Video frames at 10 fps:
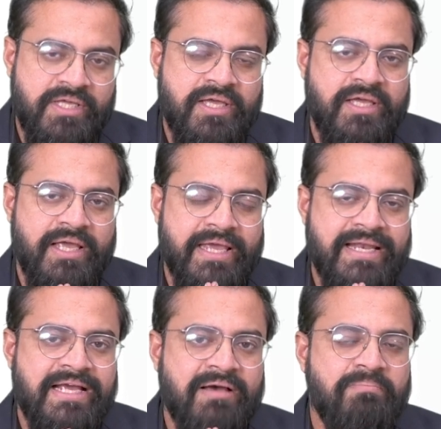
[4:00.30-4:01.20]
the
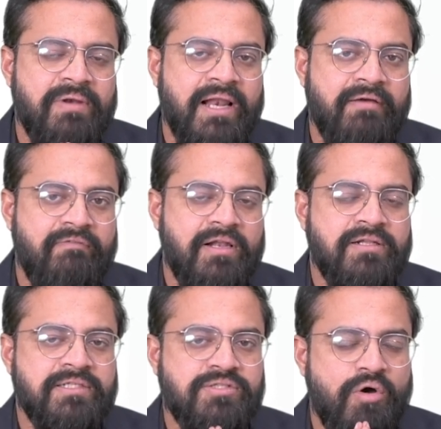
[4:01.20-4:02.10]
income
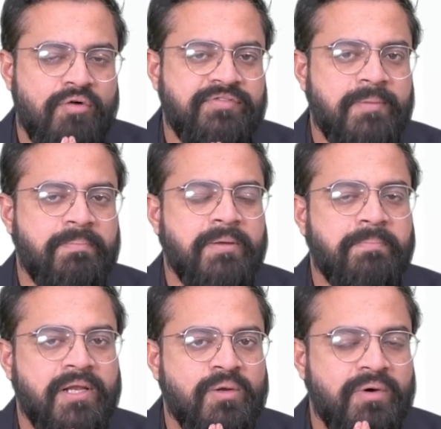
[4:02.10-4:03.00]
levels of the
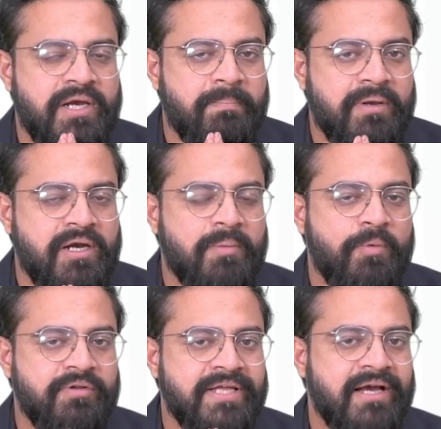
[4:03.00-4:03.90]
people who are dependent
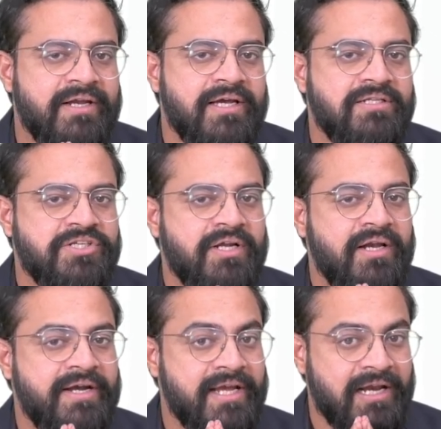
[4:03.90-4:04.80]
upon the agriculture
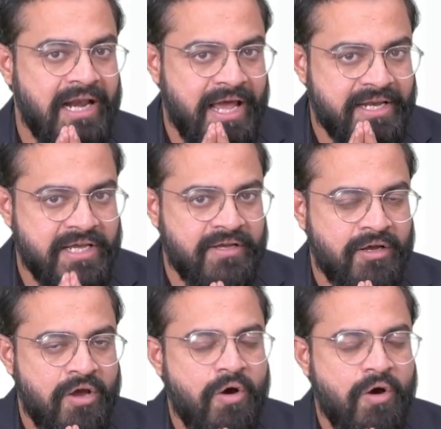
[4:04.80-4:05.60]
are declining,